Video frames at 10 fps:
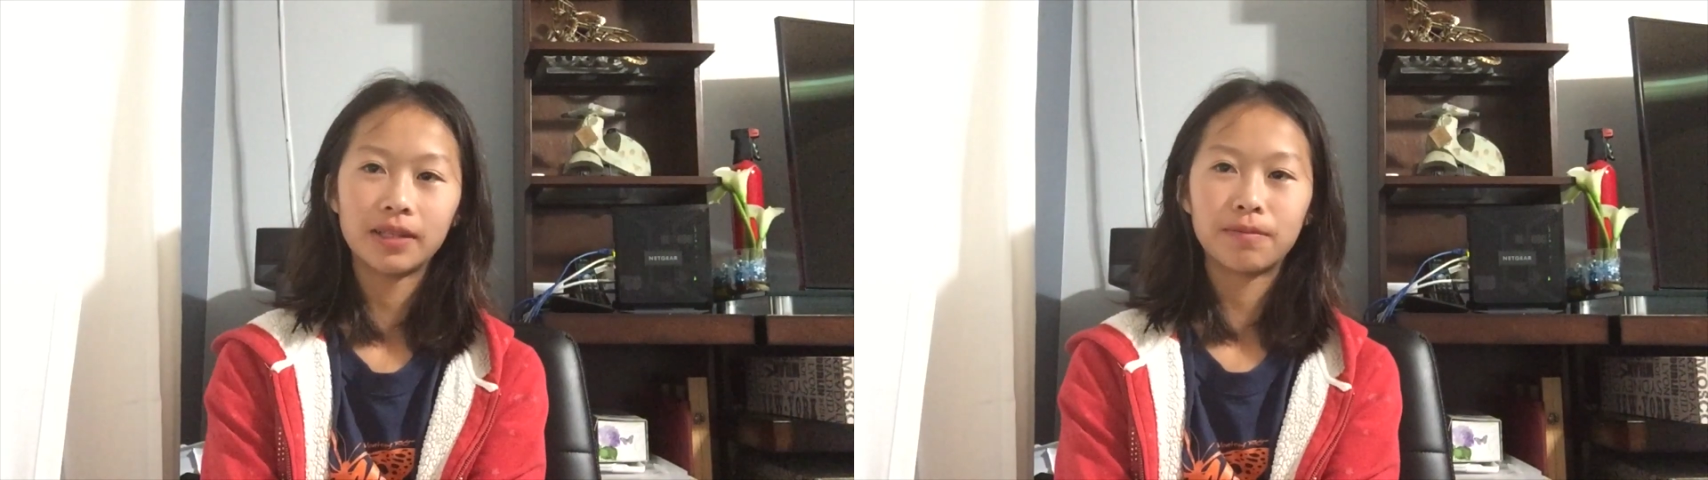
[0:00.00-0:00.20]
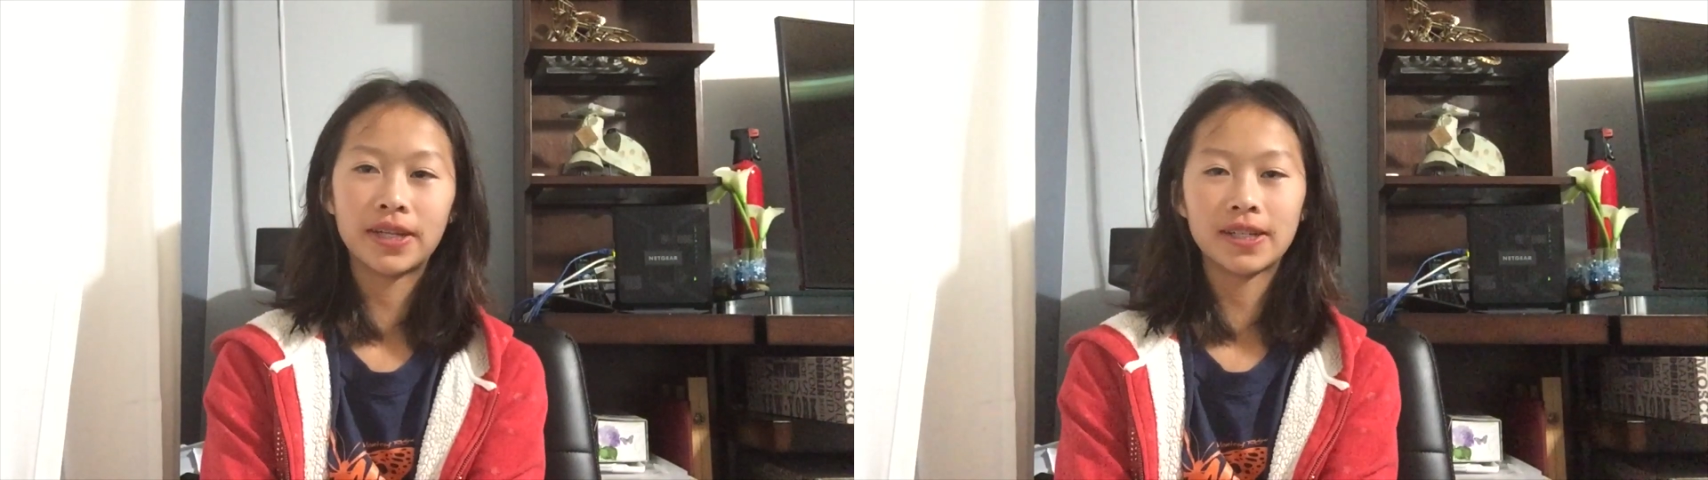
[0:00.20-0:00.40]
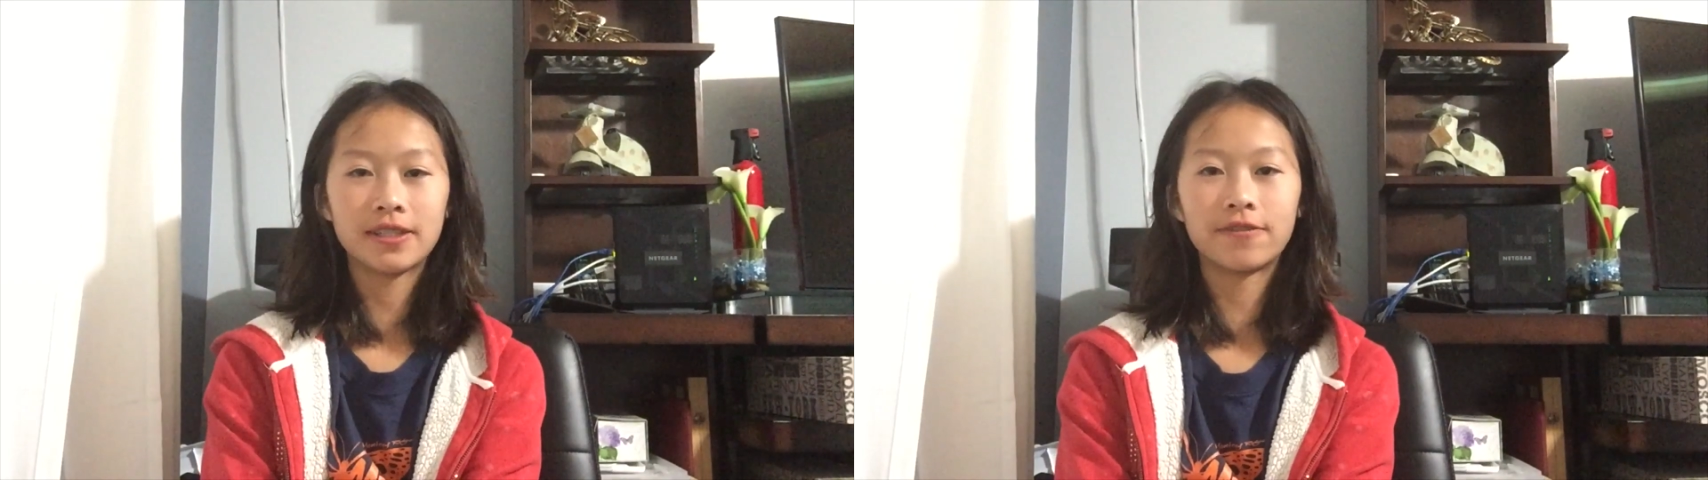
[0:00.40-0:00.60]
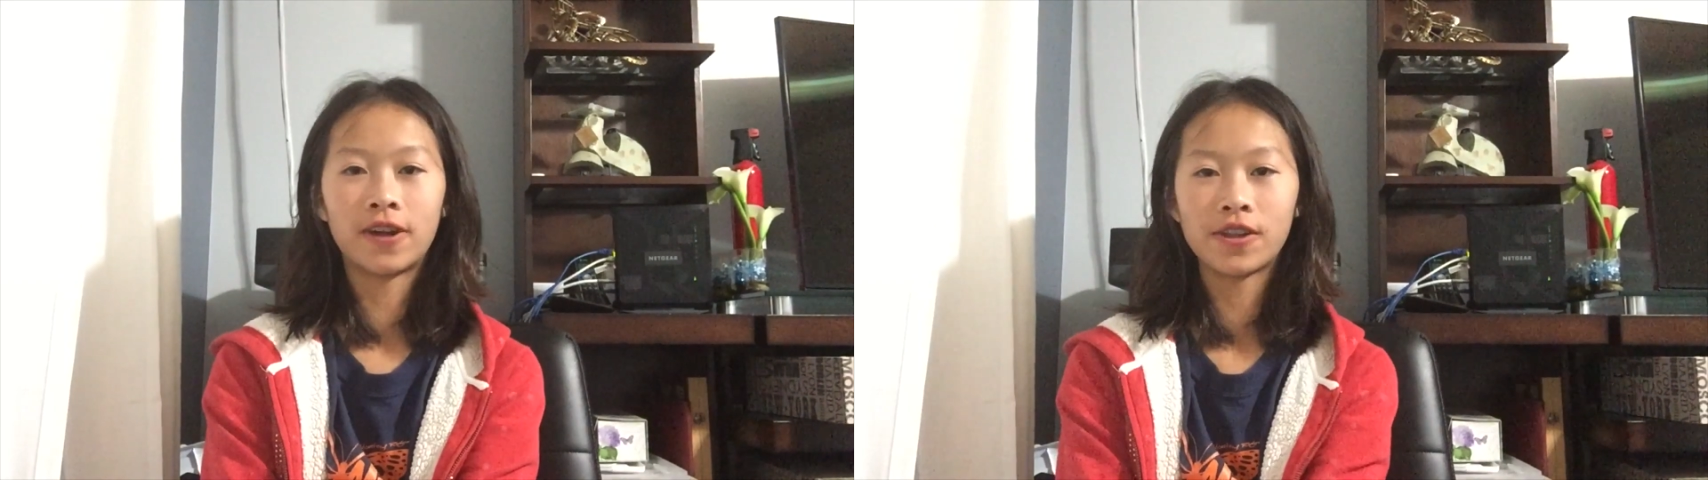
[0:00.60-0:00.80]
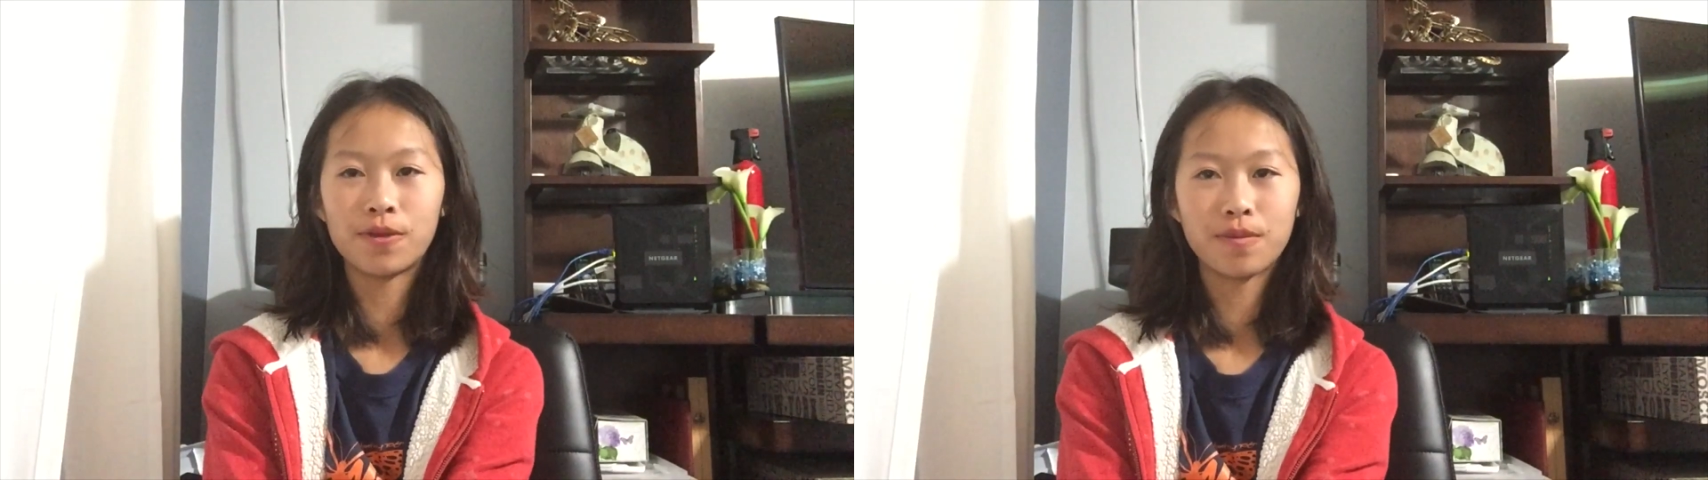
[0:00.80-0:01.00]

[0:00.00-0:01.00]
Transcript: because of all the